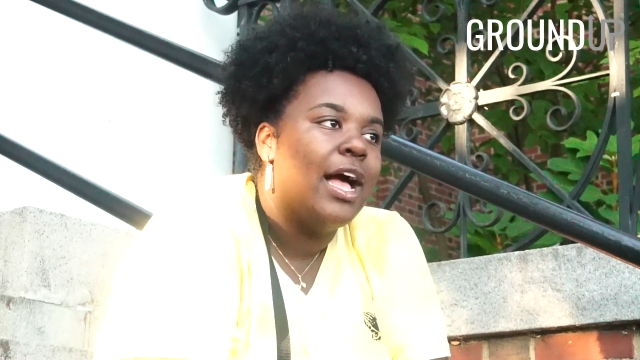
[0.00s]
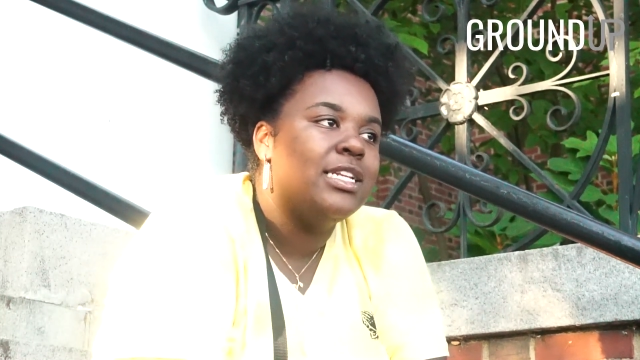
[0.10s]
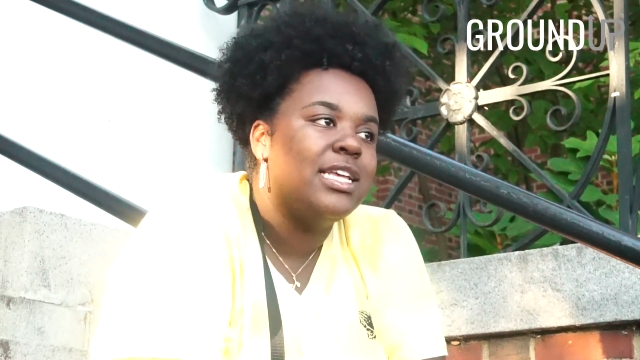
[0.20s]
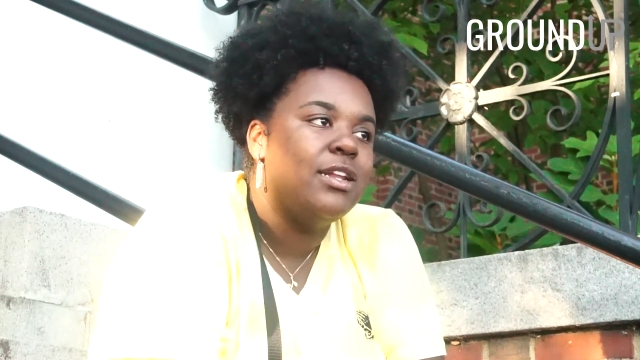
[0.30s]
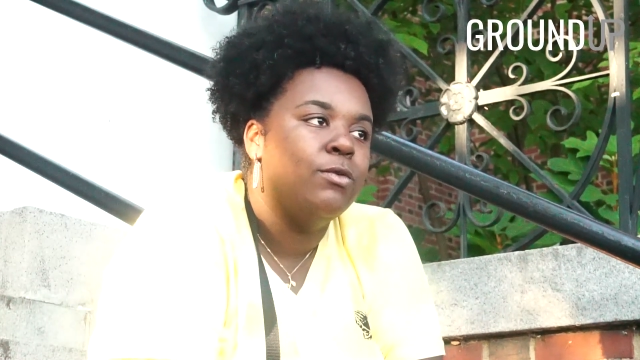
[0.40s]
I
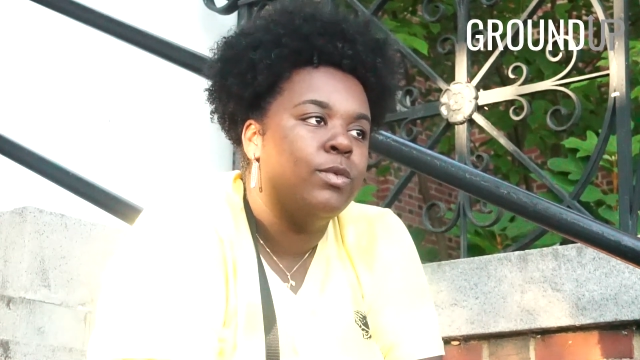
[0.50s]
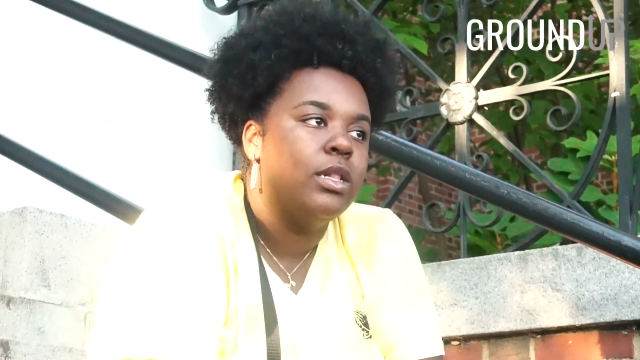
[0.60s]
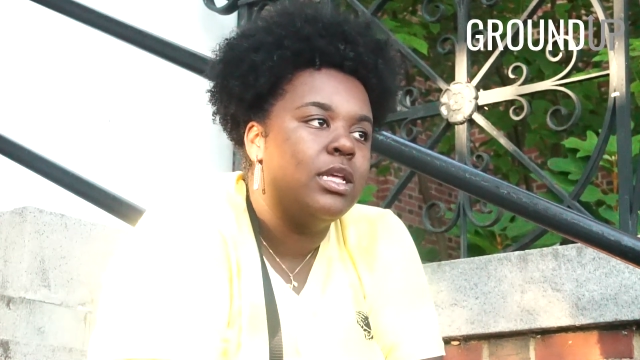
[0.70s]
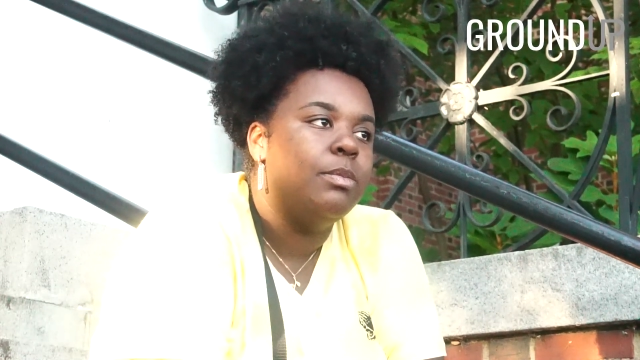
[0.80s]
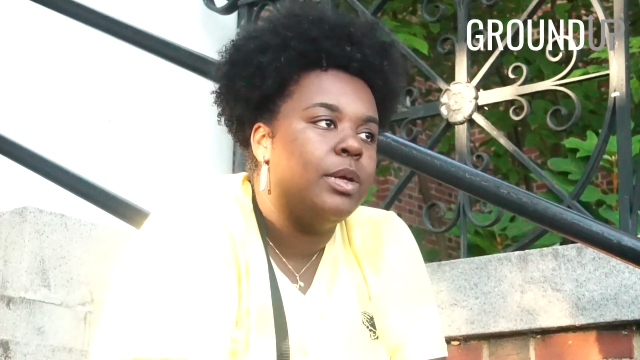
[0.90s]
just had to
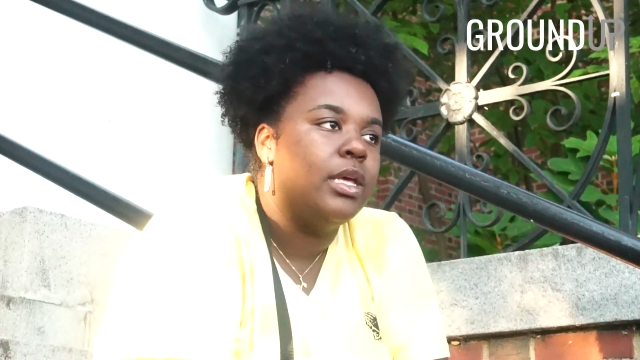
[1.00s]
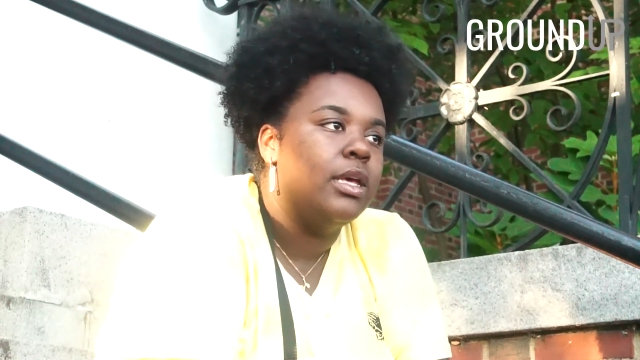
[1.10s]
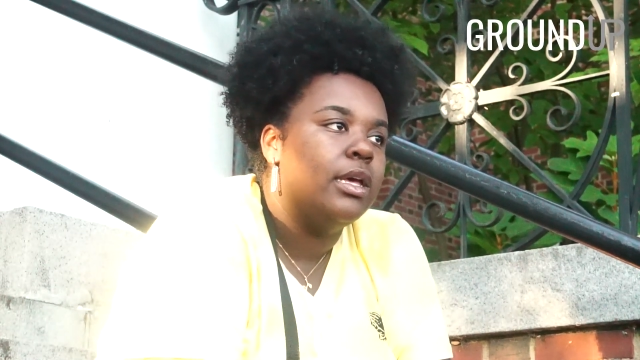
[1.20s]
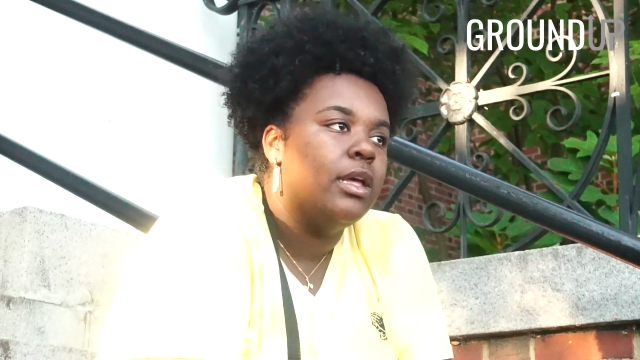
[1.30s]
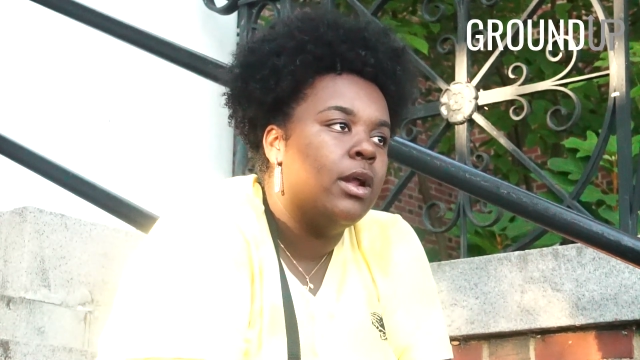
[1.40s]
really
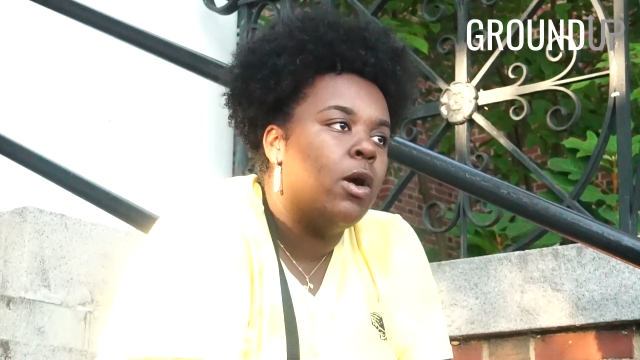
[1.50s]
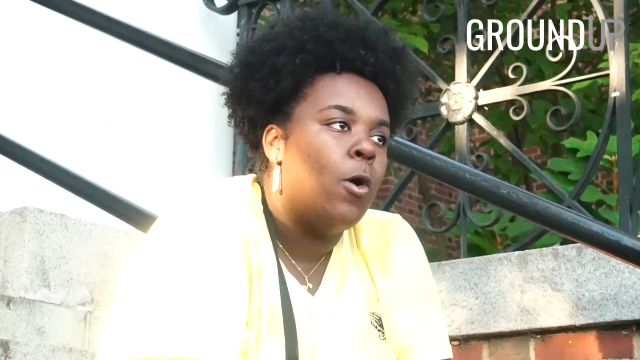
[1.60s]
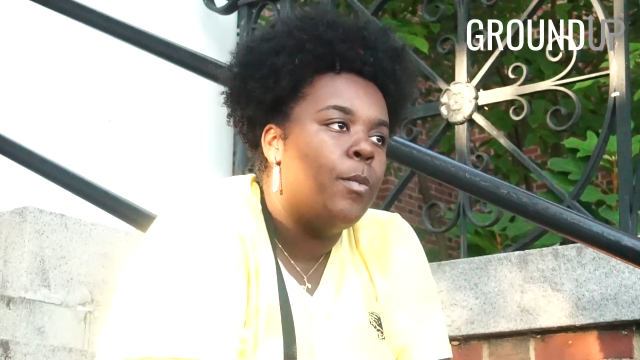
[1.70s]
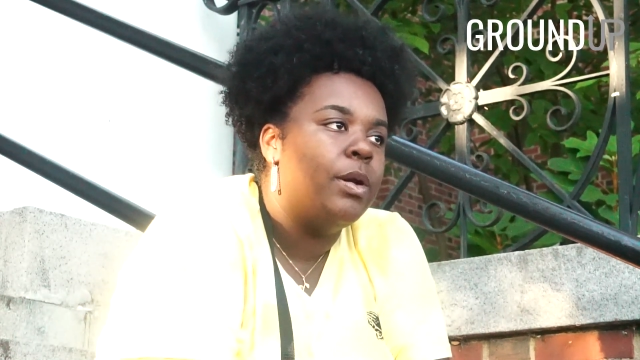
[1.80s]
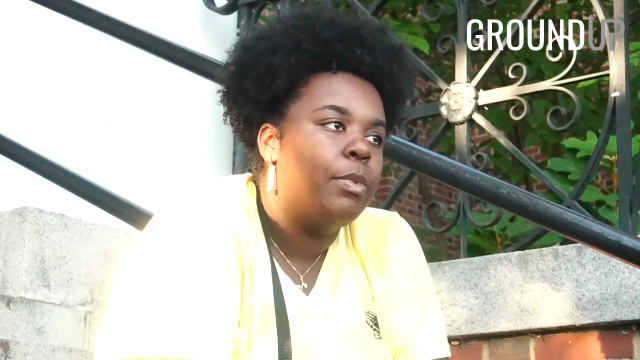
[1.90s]
be an
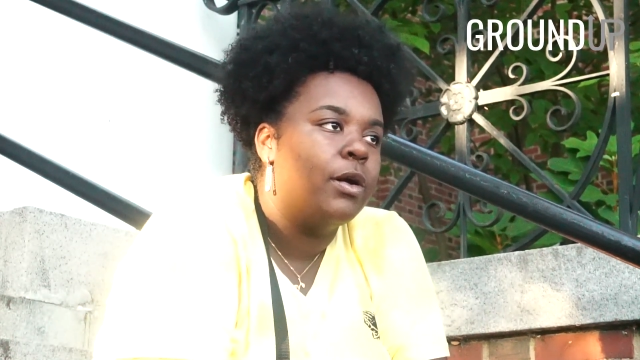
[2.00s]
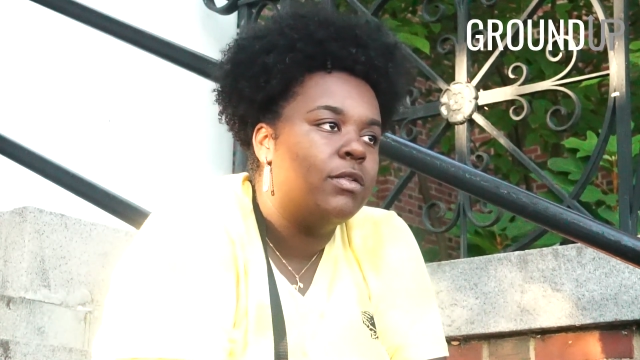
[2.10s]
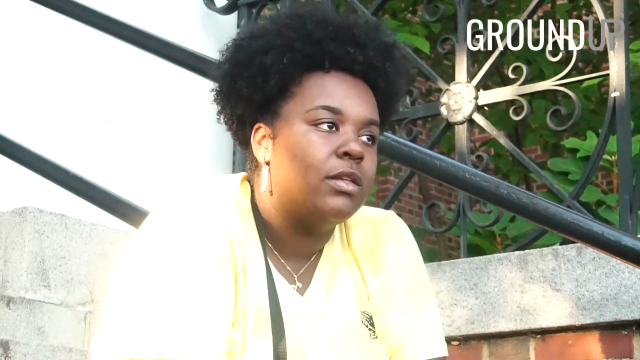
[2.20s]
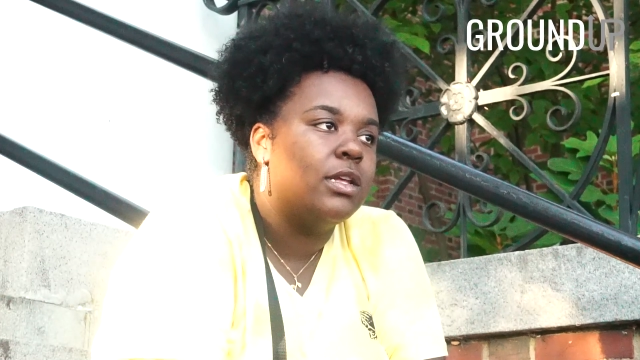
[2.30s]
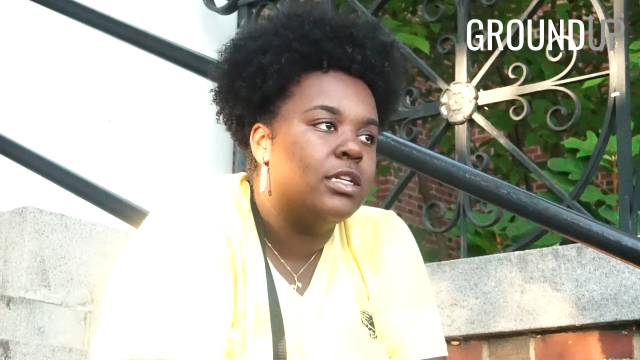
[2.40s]
open
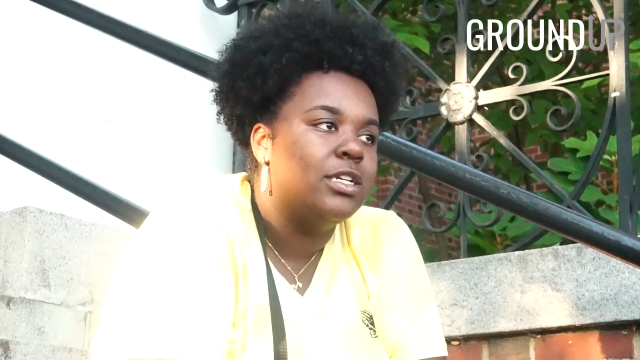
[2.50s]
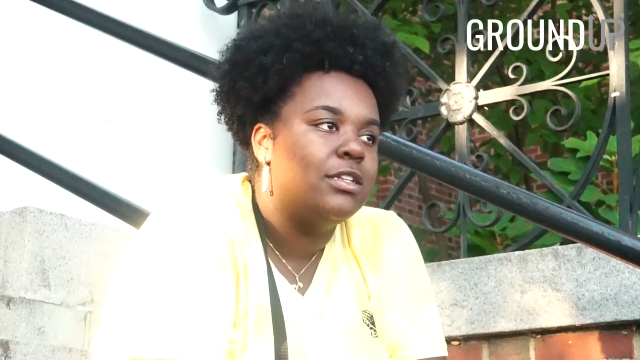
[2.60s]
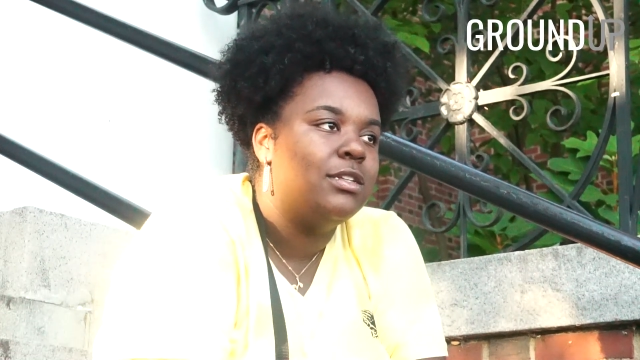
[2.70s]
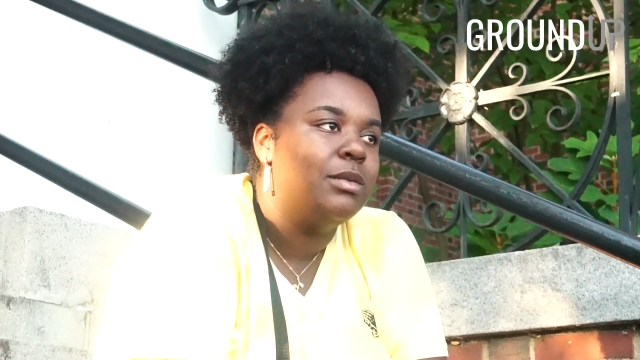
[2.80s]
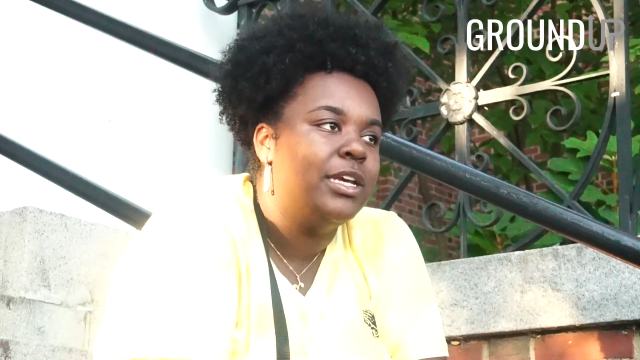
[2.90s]
person and
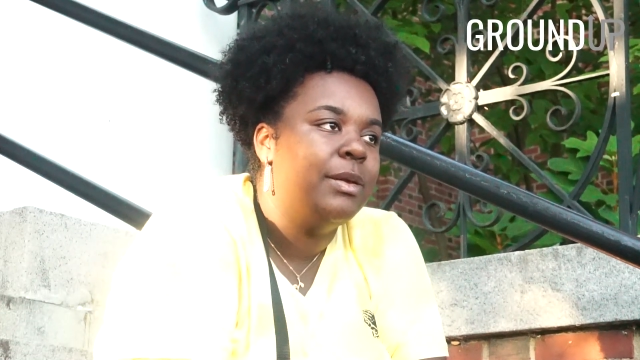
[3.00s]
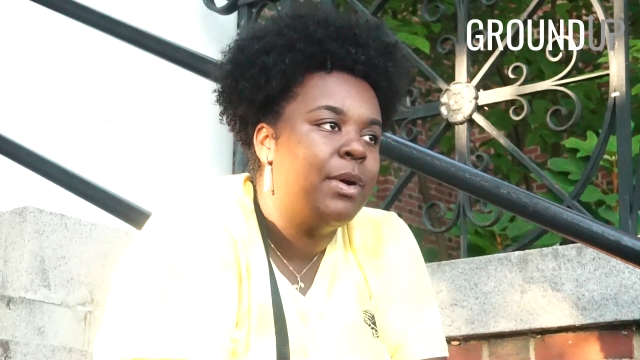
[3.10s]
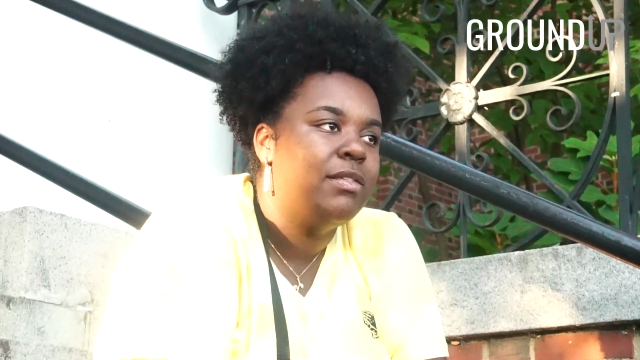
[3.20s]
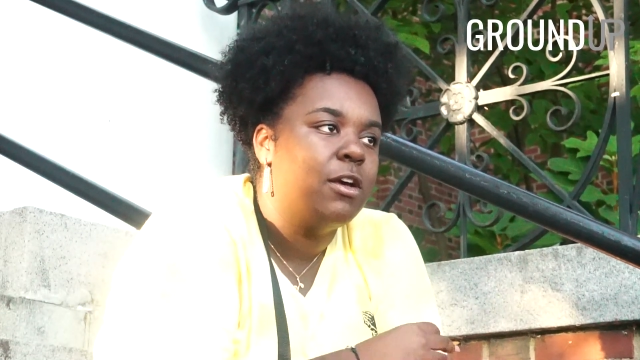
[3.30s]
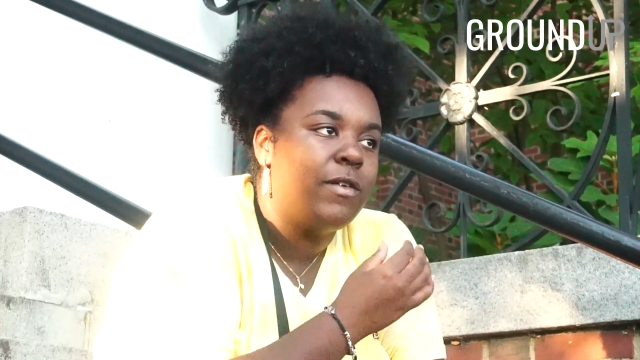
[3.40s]
just get
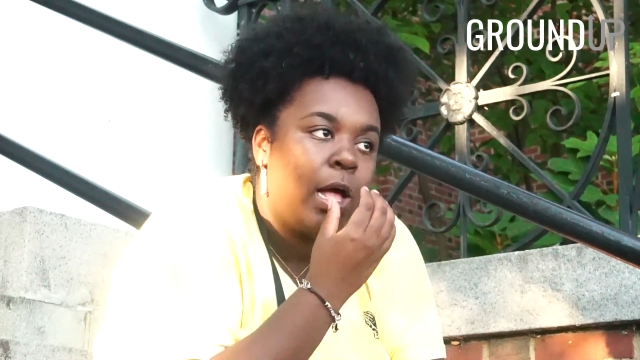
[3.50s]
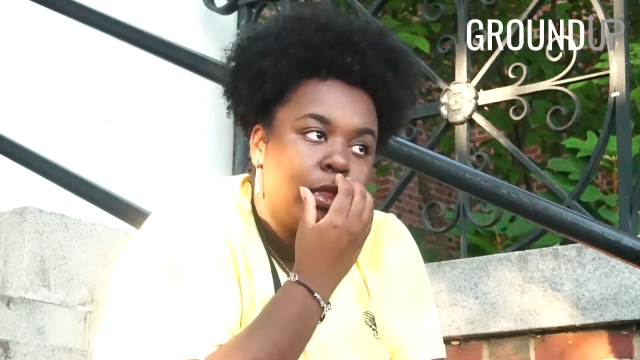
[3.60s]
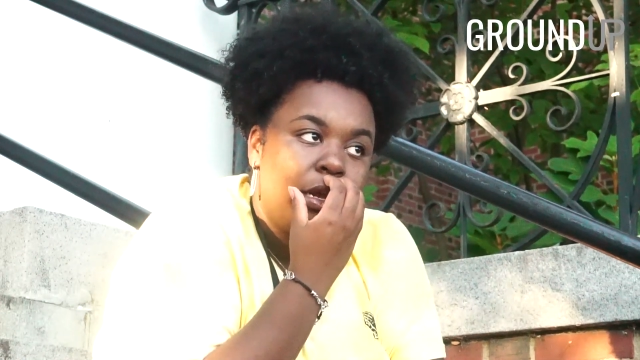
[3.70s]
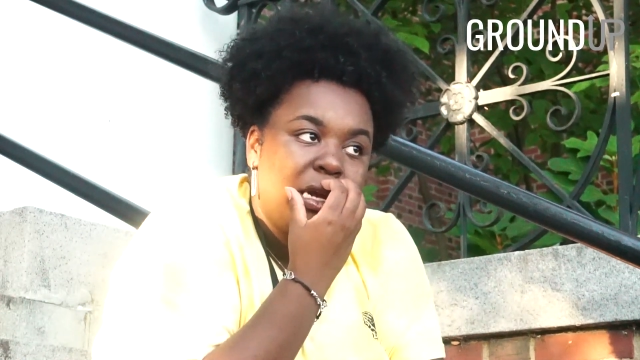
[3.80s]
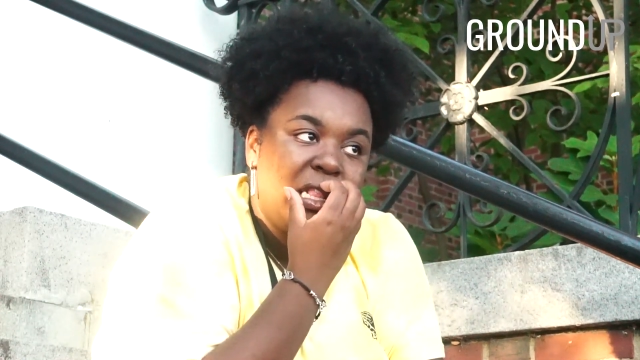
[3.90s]
myself out there,